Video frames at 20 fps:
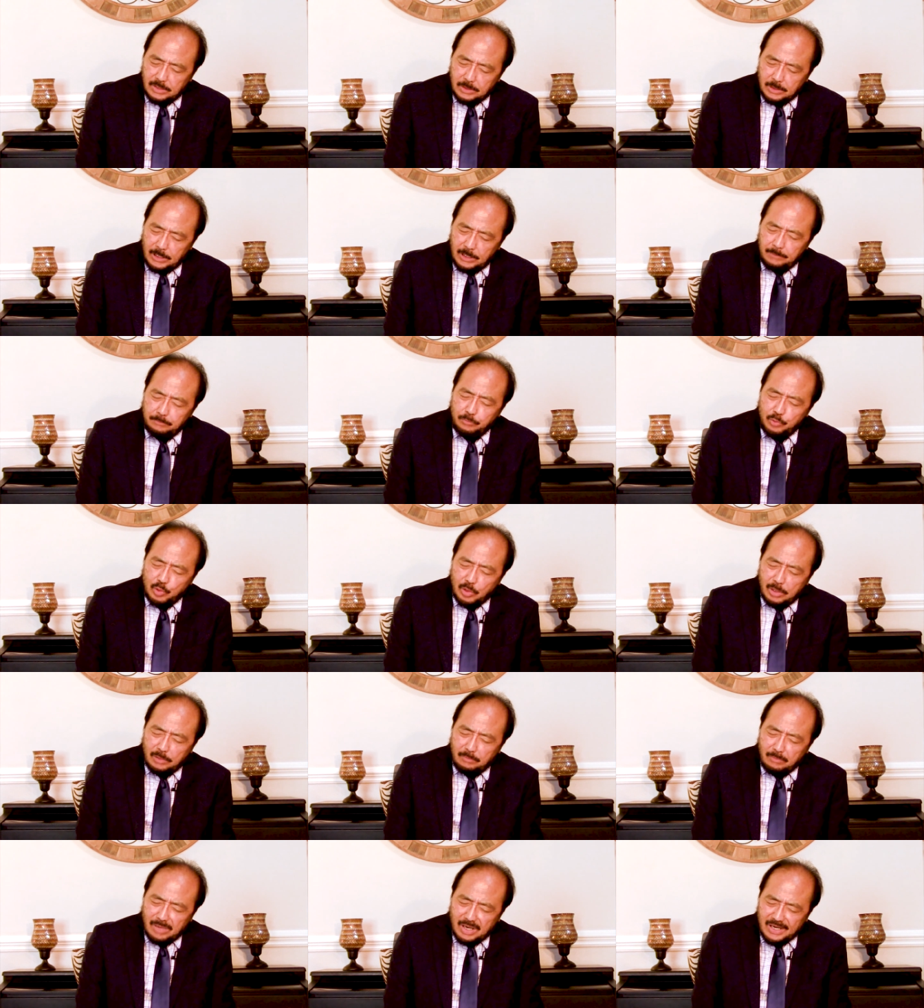Imbue our
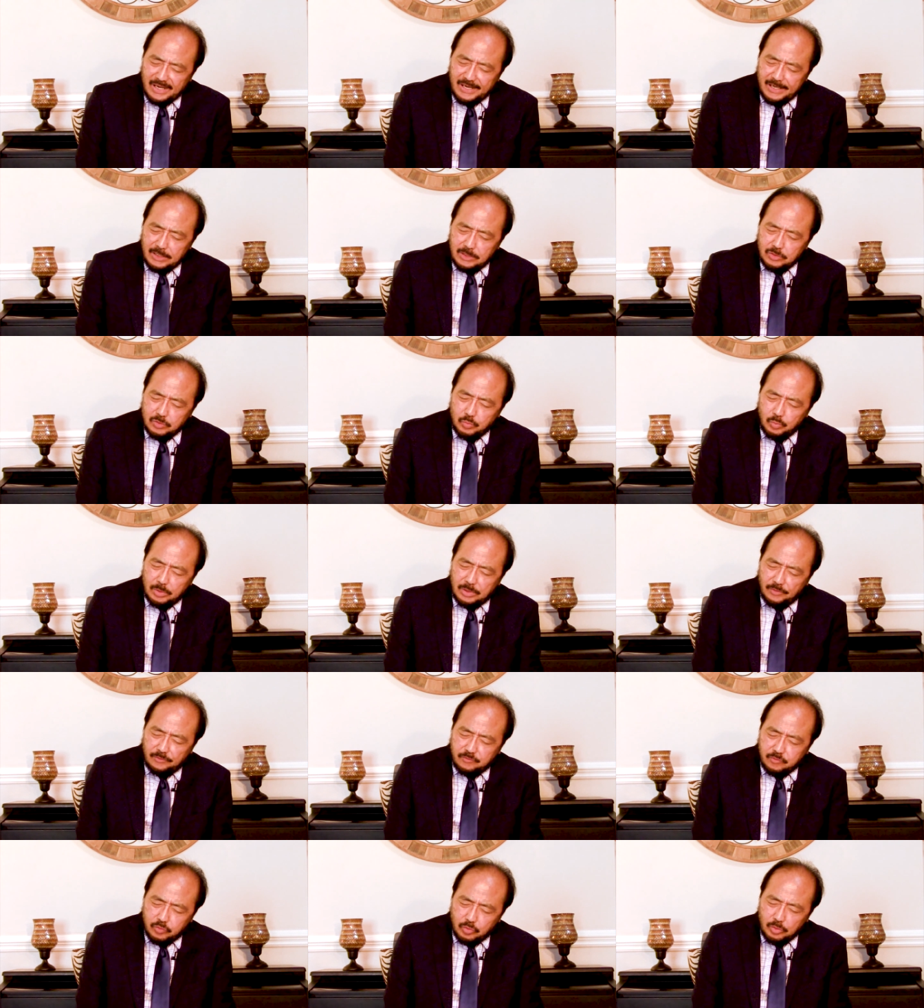minds with the
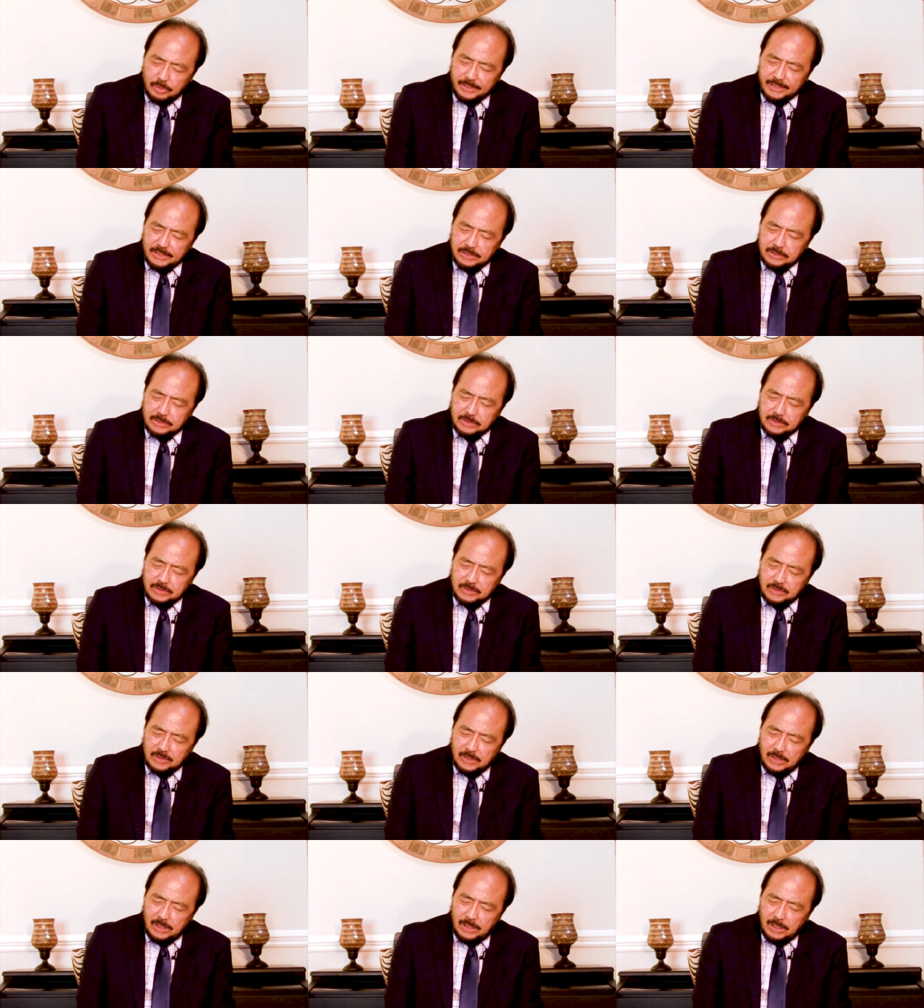fullness
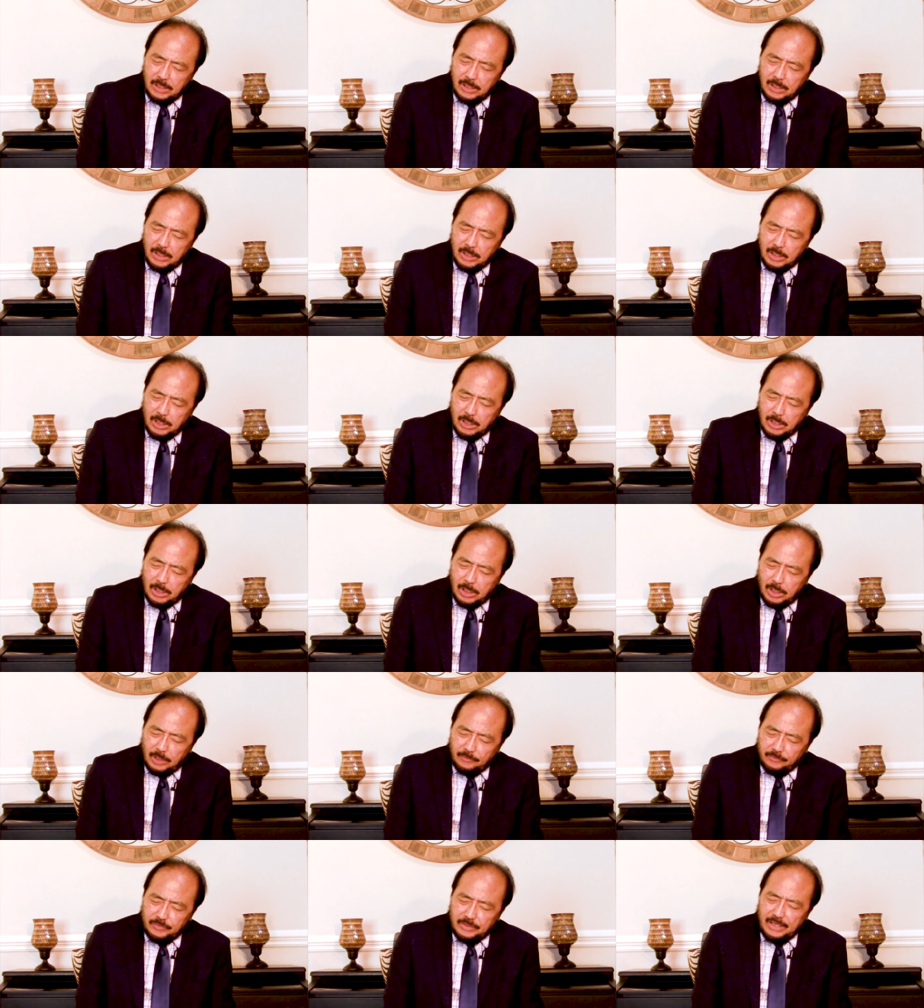
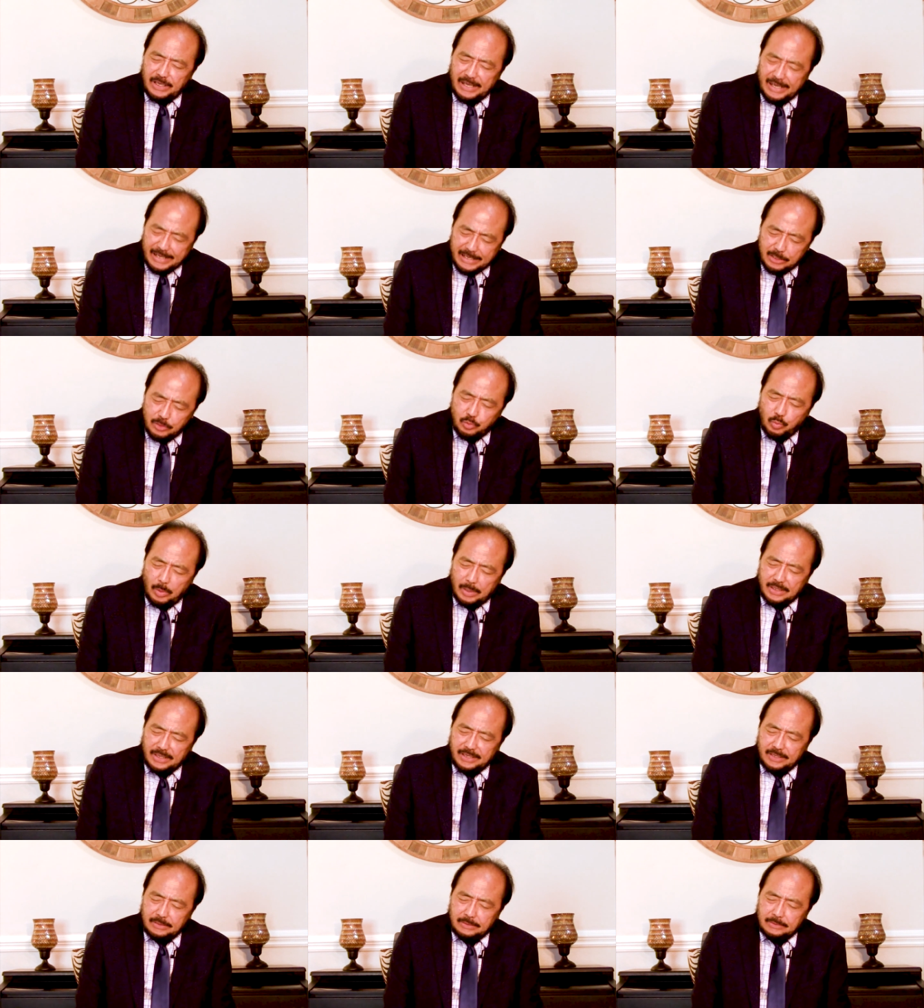of the
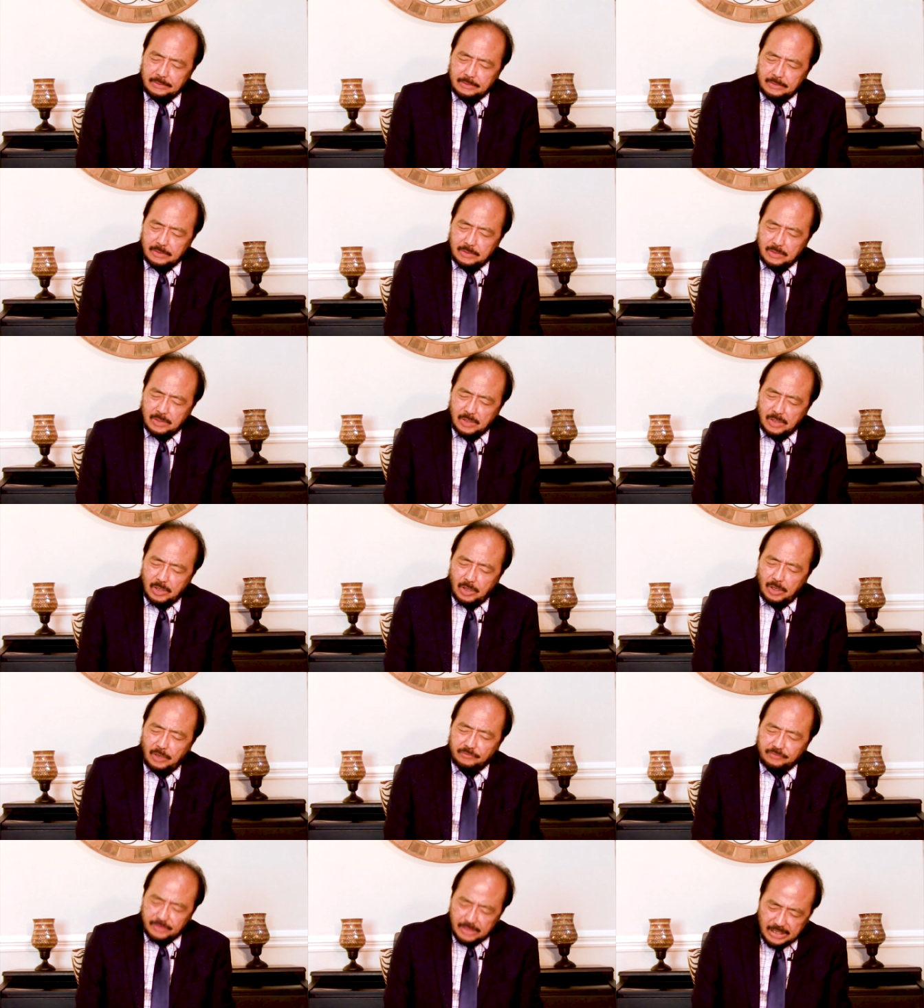indwelling
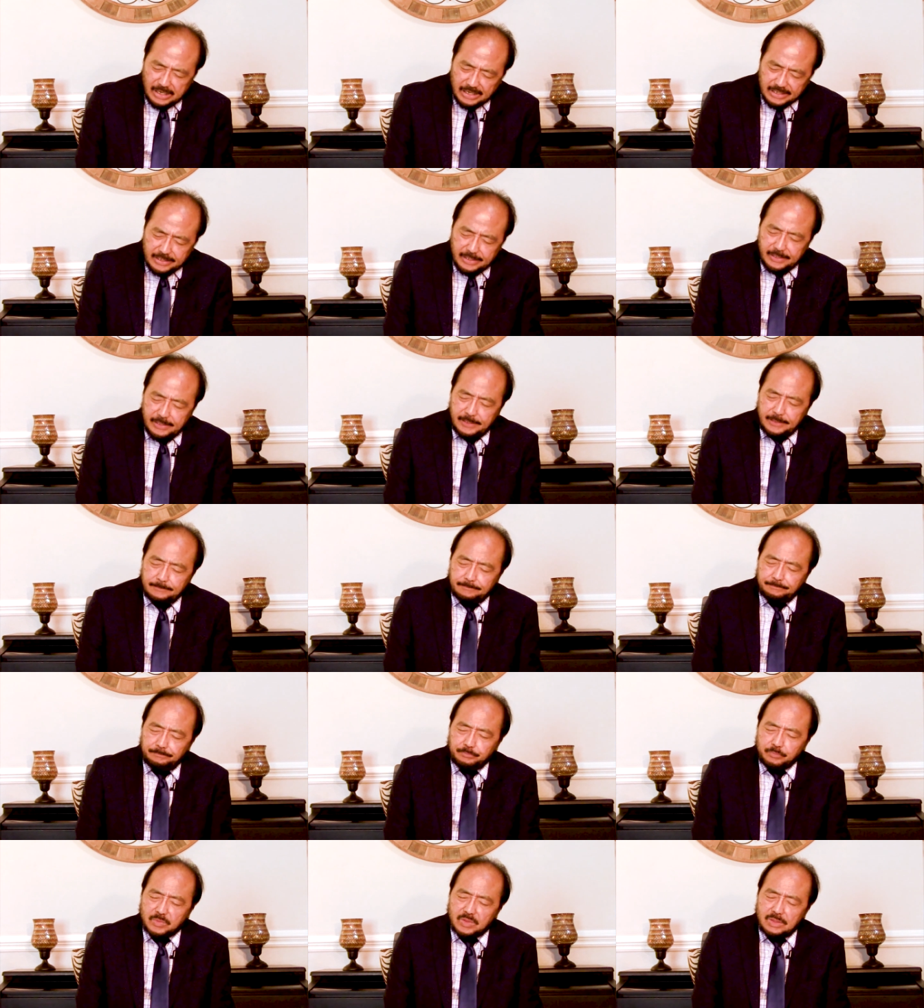of the Godhead.
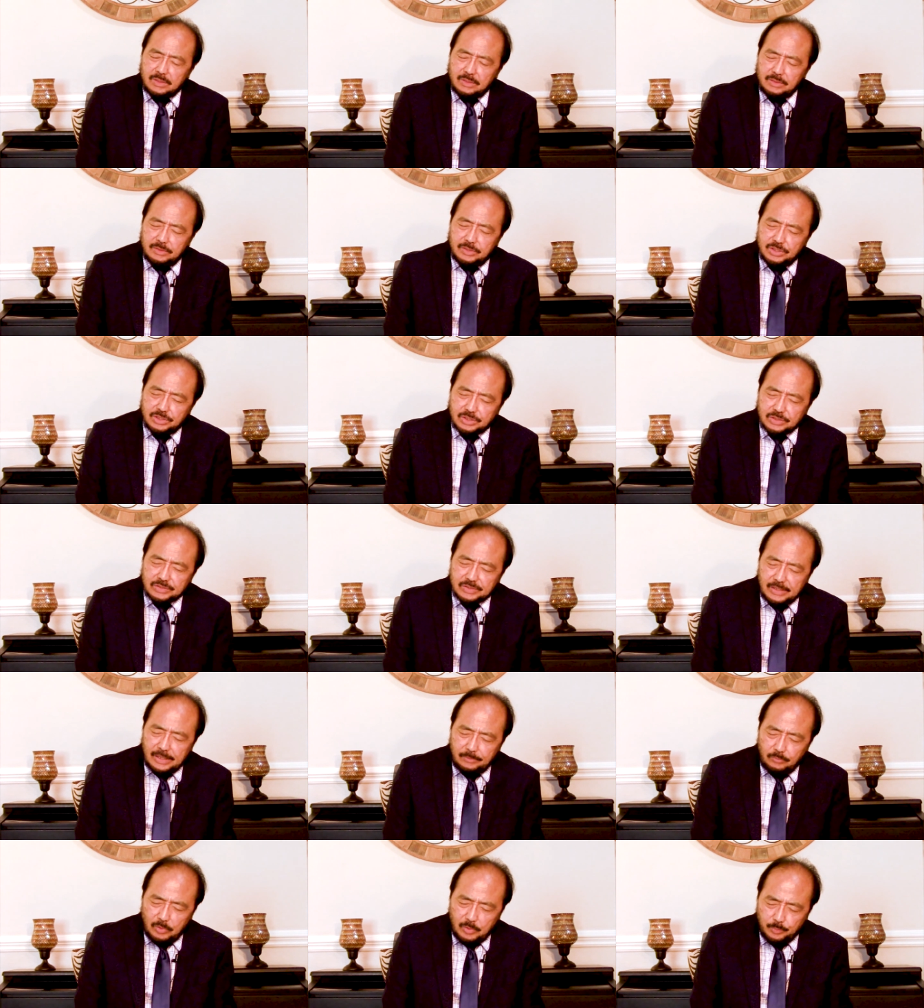In Jesus'
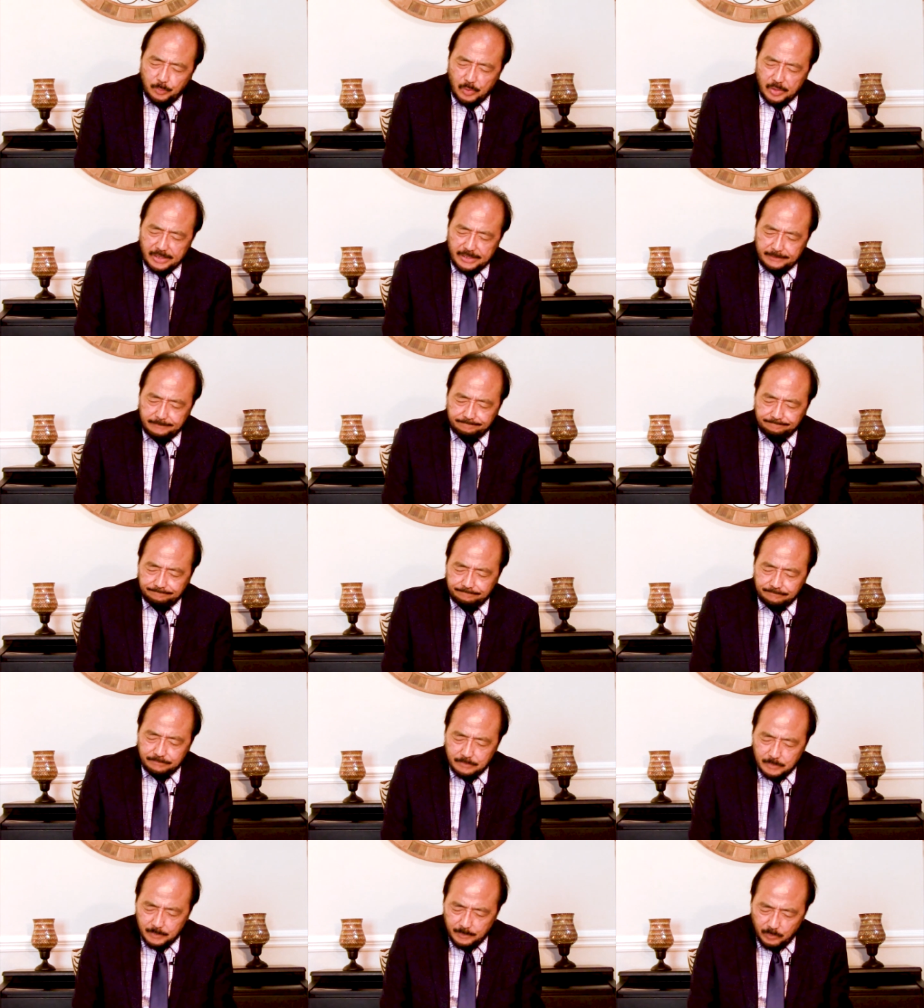name we pray.
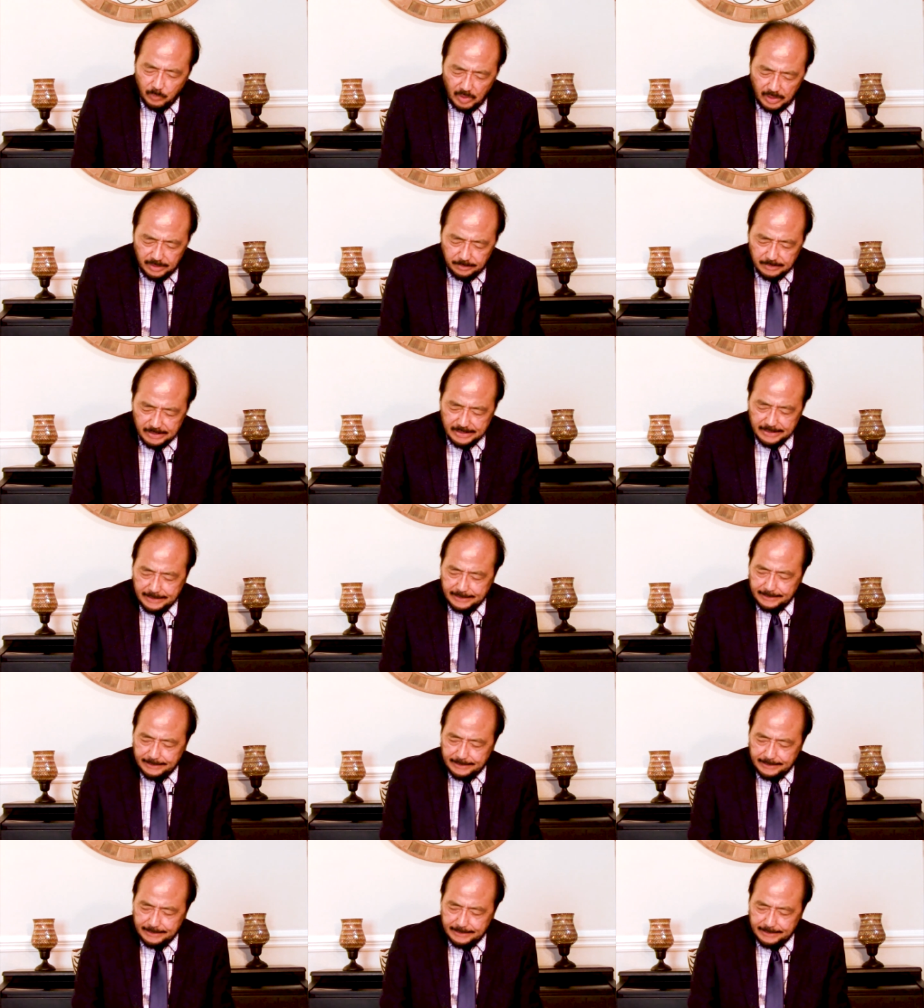Amen.